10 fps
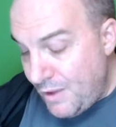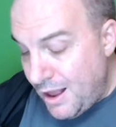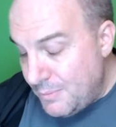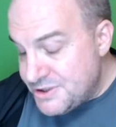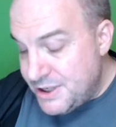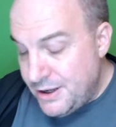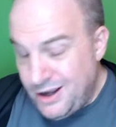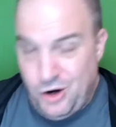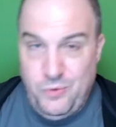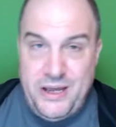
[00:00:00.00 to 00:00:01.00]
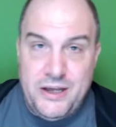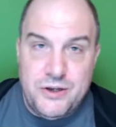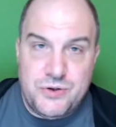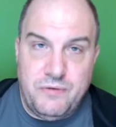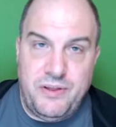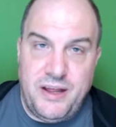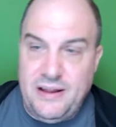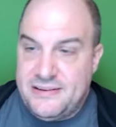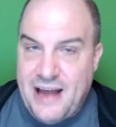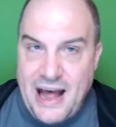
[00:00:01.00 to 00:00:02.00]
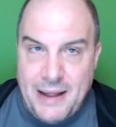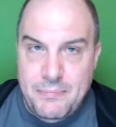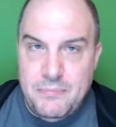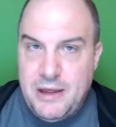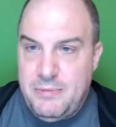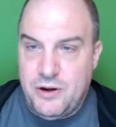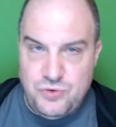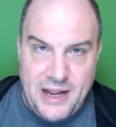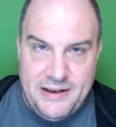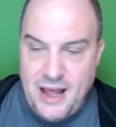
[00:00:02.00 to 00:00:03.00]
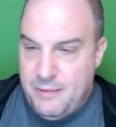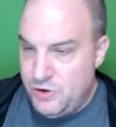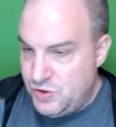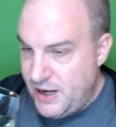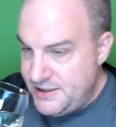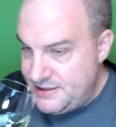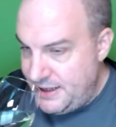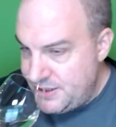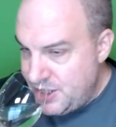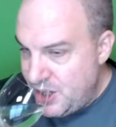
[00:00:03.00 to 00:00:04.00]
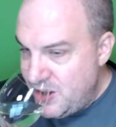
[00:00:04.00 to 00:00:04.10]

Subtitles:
Almost a Grieg sort of a thing, like thyme, maybe, or dried thyme or dried sage.